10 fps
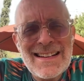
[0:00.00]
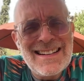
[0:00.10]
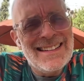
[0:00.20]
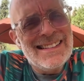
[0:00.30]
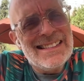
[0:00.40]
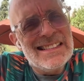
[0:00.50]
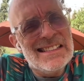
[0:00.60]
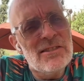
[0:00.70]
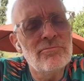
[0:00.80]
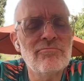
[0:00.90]

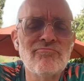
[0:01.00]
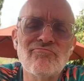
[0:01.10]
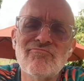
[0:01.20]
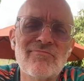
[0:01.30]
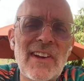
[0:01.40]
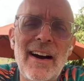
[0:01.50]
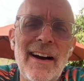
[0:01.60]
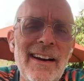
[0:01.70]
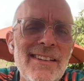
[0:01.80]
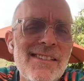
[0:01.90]
uh,
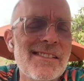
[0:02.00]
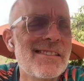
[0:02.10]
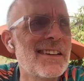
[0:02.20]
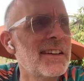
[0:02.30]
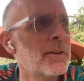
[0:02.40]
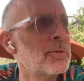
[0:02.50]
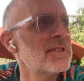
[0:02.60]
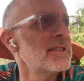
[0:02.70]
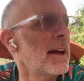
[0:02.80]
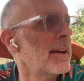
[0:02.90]
I didn't think it
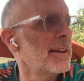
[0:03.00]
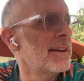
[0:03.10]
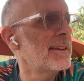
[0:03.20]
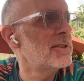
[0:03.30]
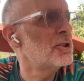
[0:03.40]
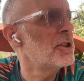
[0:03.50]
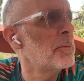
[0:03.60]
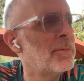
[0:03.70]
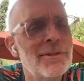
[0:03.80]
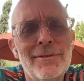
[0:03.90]
was any
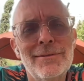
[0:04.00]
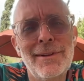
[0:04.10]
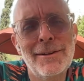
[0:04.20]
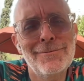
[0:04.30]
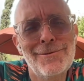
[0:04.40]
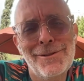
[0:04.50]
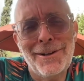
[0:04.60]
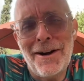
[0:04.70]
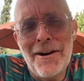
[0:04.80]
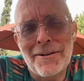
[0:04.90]
cheaper than
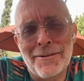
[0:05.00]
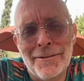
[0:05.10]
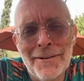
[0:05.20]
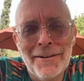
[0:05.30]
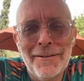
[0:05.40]
Chicago,